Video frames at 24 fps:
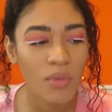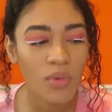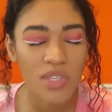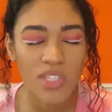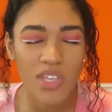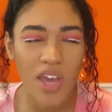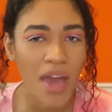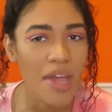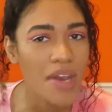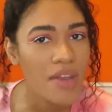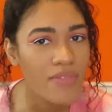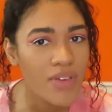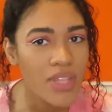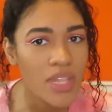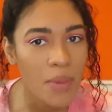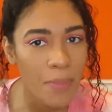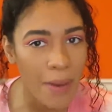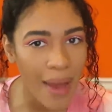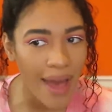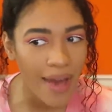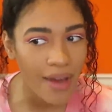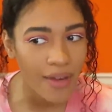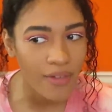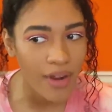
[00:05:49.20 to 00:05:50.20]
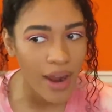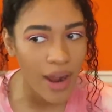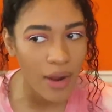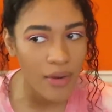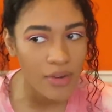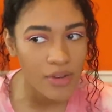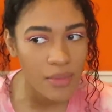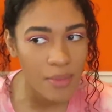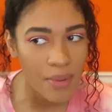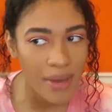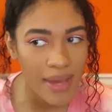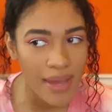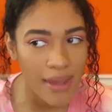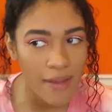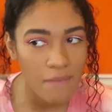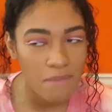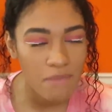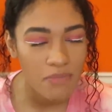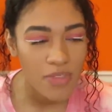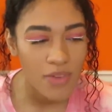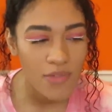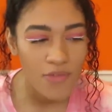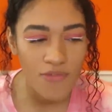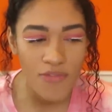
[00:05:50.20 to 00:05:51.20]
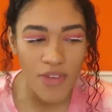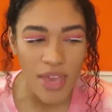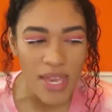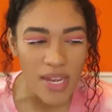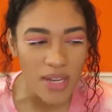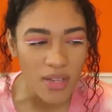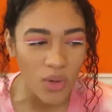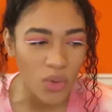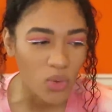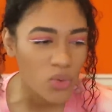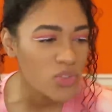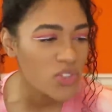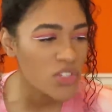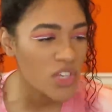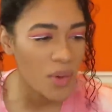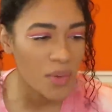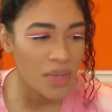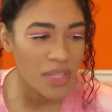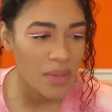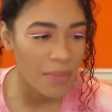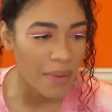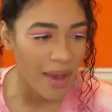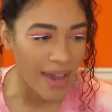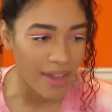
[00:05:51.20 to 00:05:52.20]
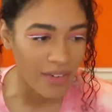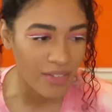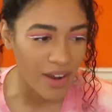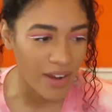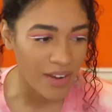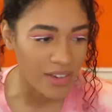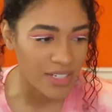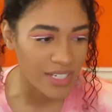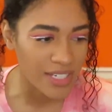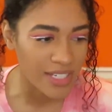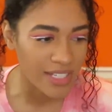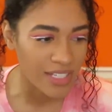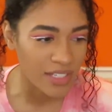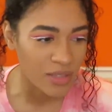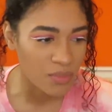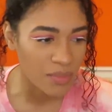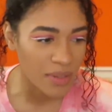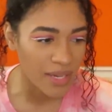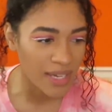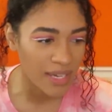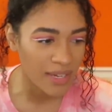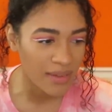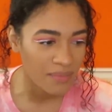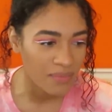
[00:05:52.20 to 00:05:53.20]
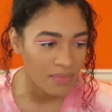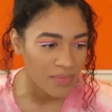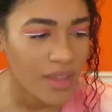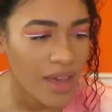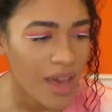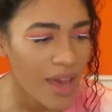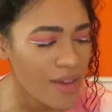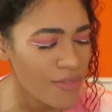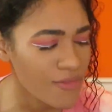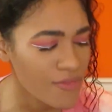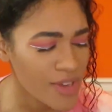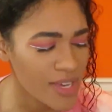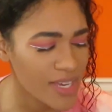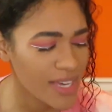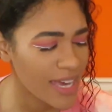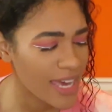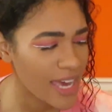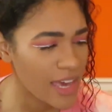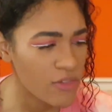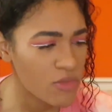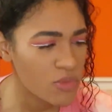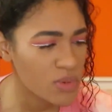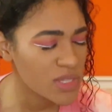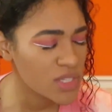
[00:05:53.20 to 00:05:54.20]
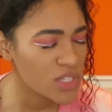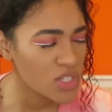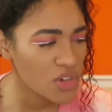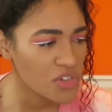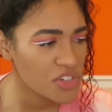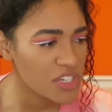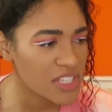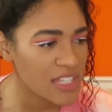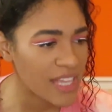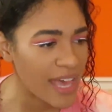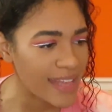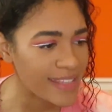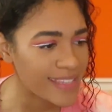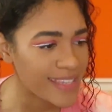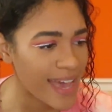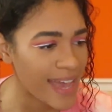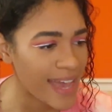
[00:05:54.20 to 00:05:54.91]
was kind of in the background a bit. Finn also in the background a little bit. I think Heath was good in that